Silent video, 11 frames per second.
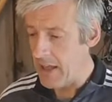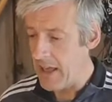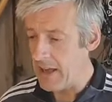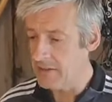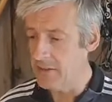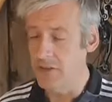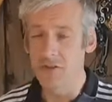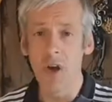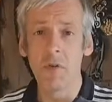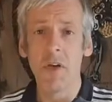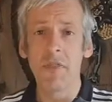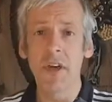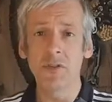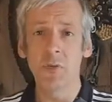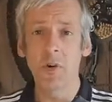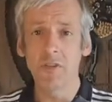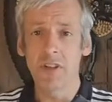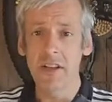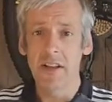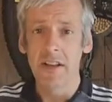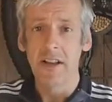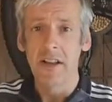Excellent. So thanks for
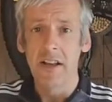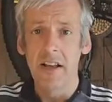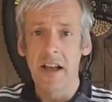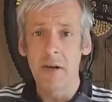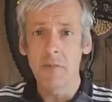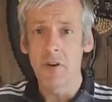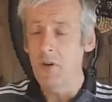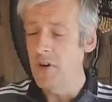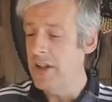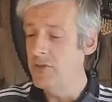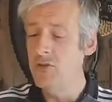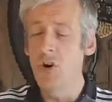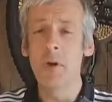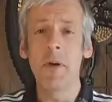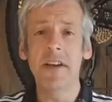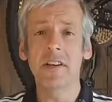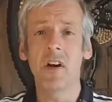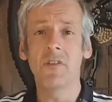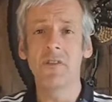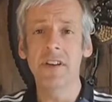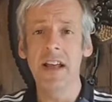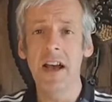watching. I'm going to enjoy my
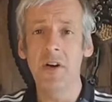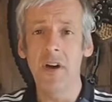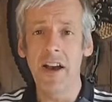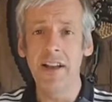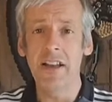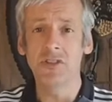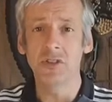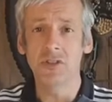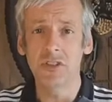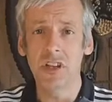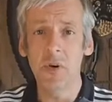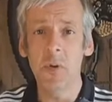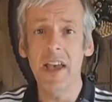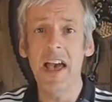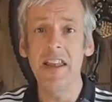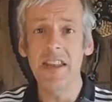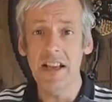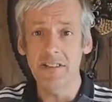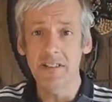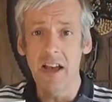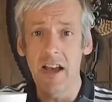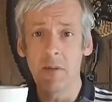coffee now, and I shall see you again next
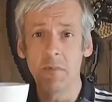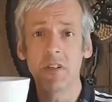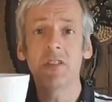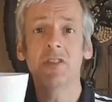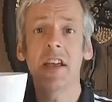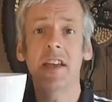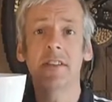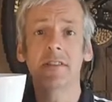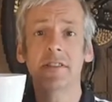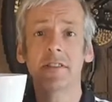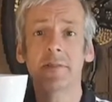time. Cheers.